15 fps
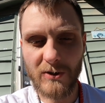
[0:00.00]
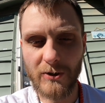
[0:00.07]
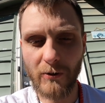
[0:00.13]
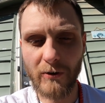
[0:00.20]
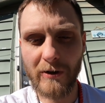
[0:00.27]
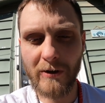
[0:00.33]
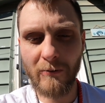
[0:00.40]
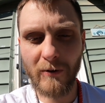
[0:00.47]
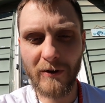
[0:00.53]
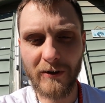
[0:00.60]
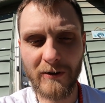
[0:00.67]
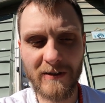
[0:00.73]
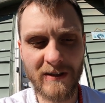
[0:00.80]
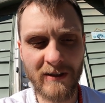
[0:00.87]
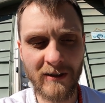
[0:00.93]
Joking with
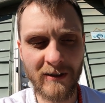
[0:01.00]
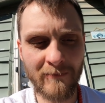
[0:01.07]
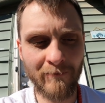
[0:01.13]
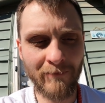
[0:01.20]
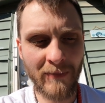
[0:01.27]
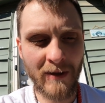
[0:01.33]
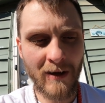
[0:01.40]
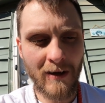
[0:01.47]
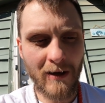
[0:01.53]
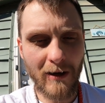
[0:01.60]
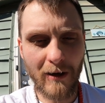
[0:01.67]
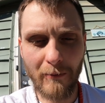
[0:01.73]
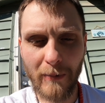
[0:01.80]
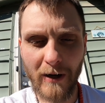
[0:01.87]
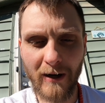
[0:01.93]
your son
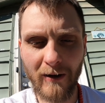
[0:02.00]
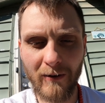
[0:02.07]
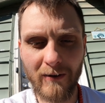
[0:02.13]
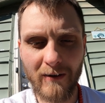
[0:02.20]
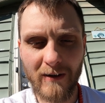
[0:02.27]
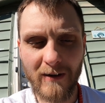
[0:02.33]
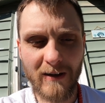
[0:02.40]
about